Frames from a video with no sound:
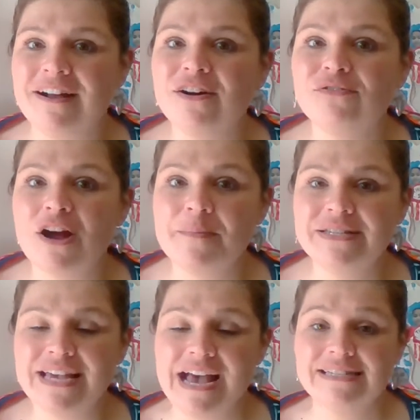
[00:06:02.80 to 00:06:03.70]
a rhombus
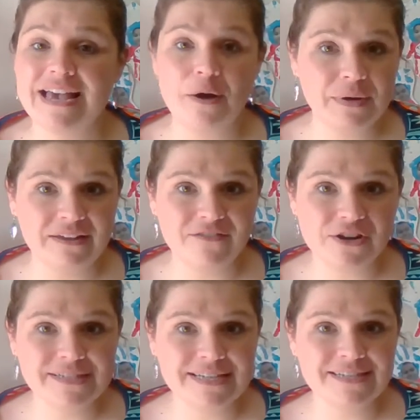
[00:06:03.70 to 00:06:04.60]
has how many
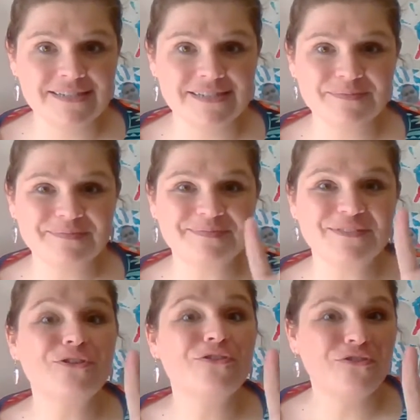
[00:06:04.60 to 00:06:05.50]
vertices?
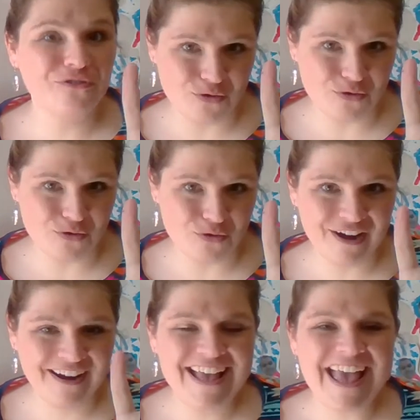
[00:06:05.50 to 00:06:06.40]
4.
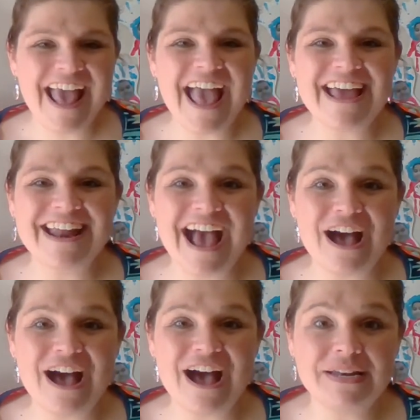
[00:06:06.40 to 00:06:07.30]
And
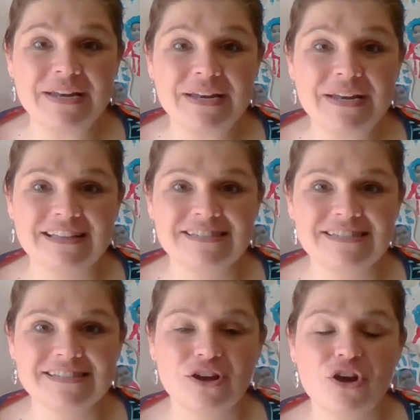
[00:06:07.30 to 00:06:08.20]
how many
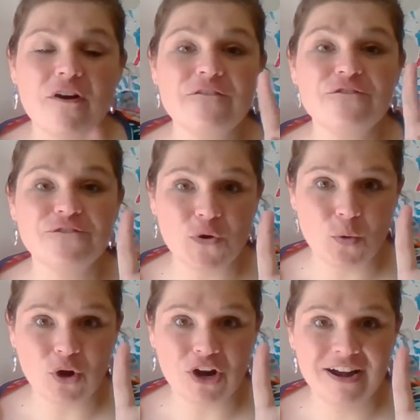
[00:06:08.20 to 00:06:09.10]
sides?
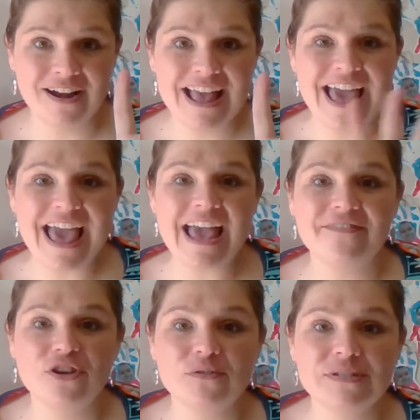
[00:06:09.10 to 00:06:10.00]
4.
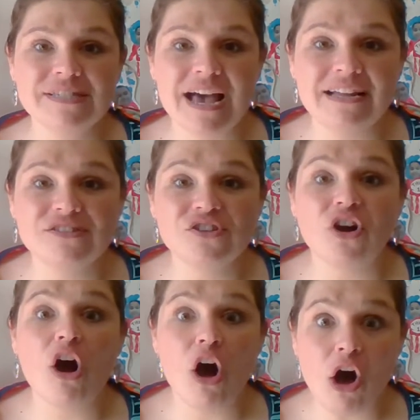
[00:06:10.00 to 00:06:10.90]
And those sides are
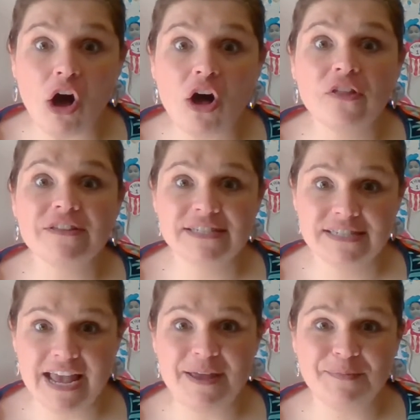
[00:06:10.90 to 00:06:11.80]
all the
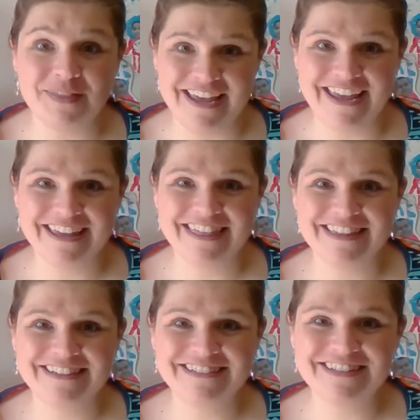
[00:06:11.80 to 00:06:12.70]
same length.
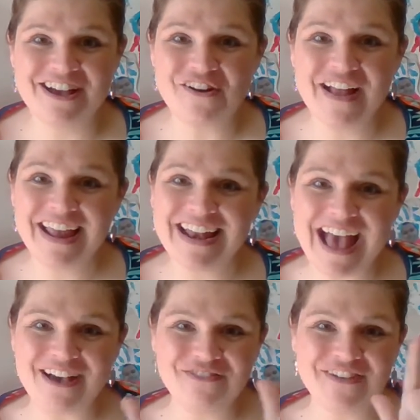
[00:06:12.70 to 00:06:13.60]
All right,
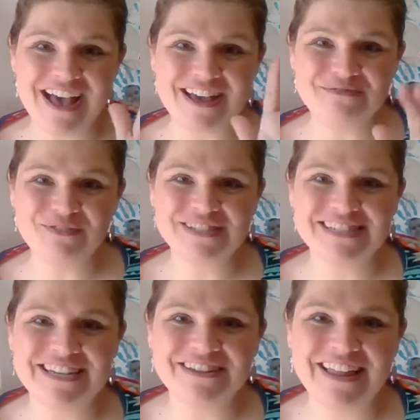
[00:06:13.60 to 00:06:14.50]
have fun. We'll
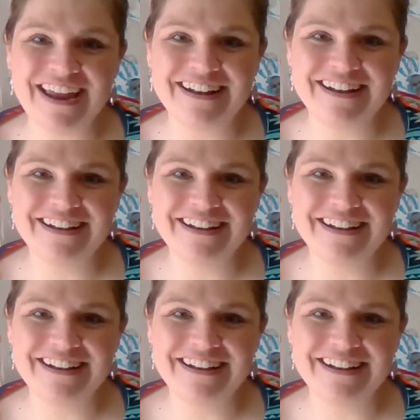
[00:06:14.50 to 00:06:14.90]
see you later.